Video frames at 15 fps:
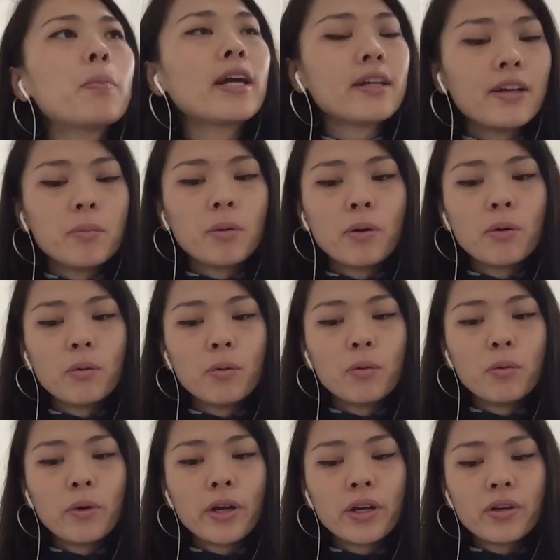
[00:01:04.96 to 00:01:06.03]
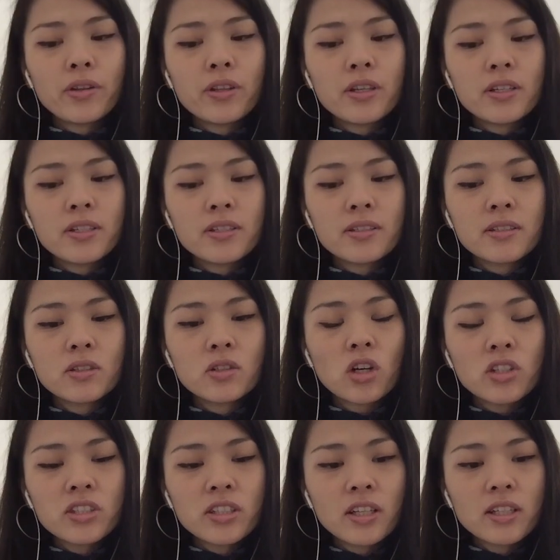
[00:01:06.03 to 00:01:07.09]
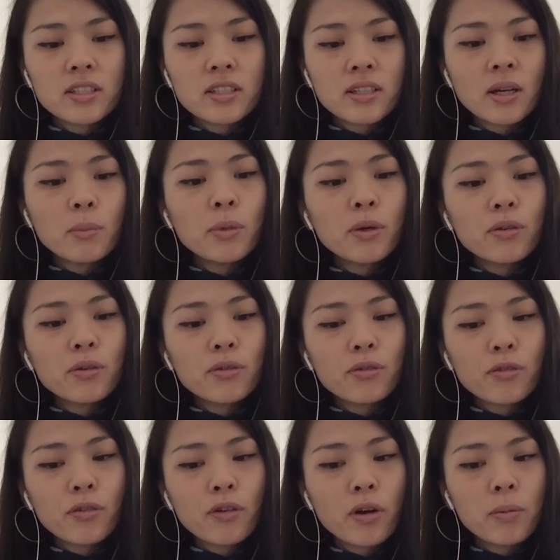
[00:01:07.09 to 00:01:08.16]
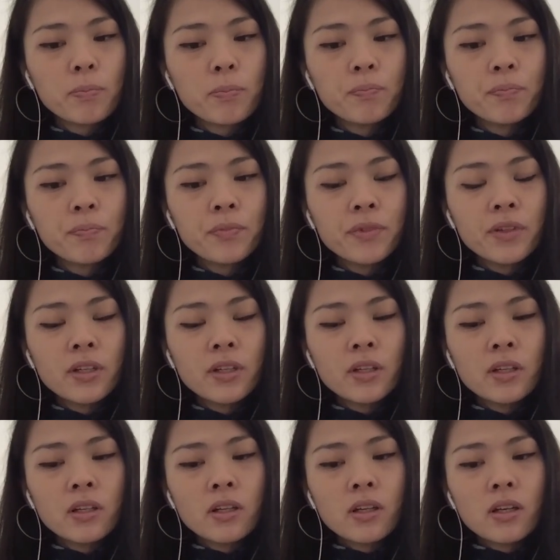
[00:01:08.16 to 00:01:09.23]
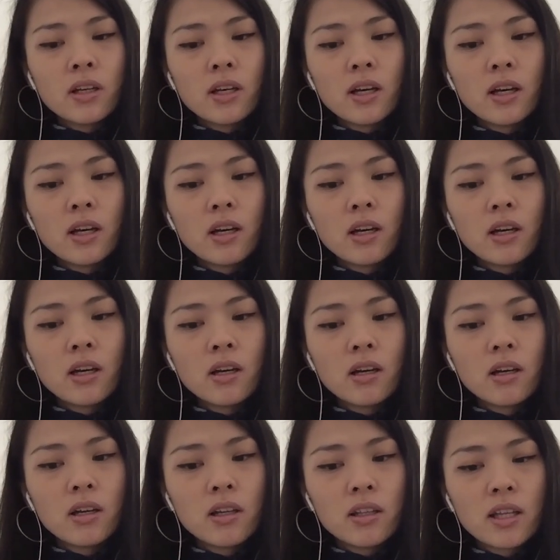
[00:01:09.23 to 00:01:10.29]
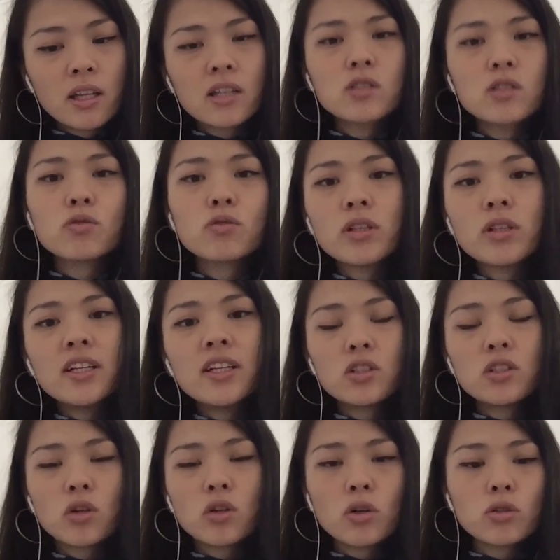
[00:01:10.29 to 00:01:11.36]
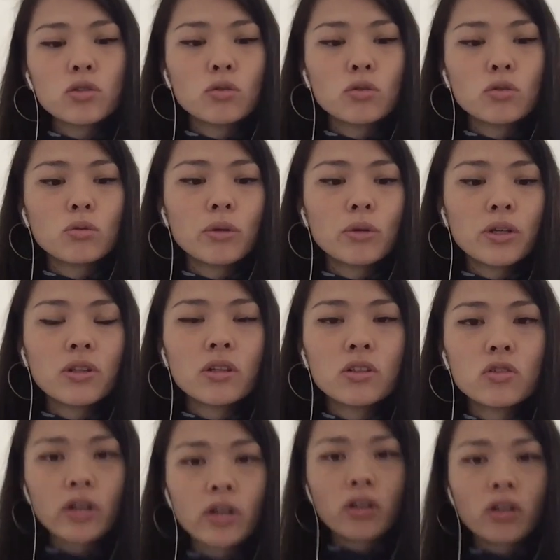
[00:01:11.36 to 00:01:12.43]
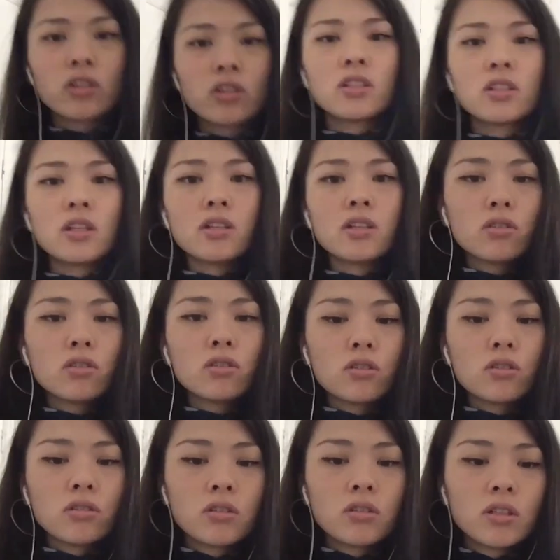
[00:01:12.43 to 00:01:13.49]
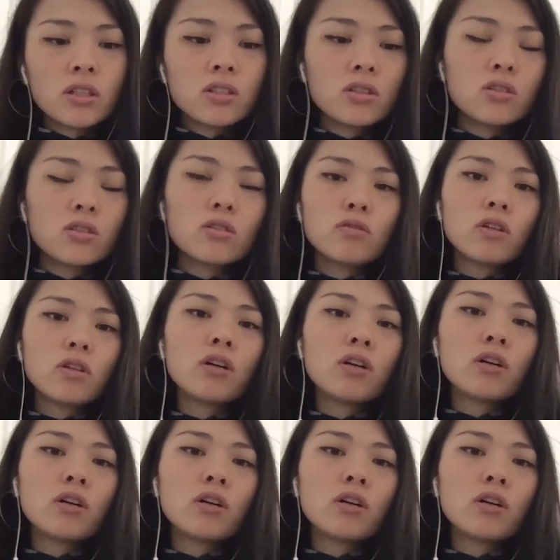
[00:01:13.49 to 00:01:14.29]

um, about where this dossier is coming from, uh, and that is related to also where the Tricontinental Institute um, for Social Research is coming from,